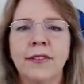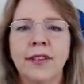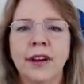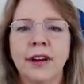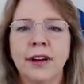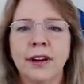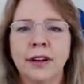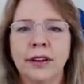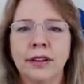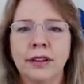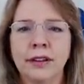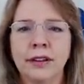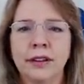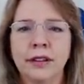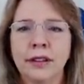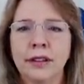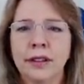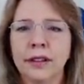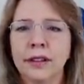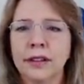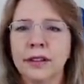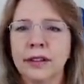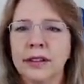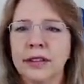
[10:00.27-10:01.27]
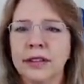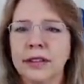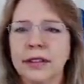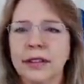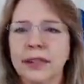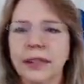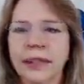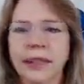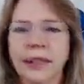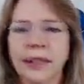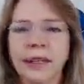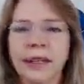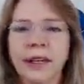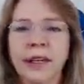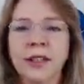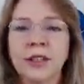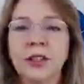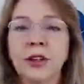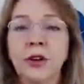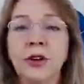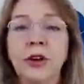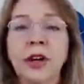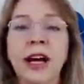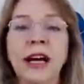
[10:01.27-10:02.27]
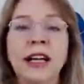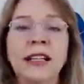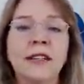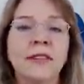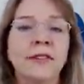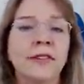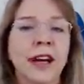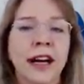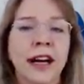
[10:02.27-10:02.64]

there. So you guys have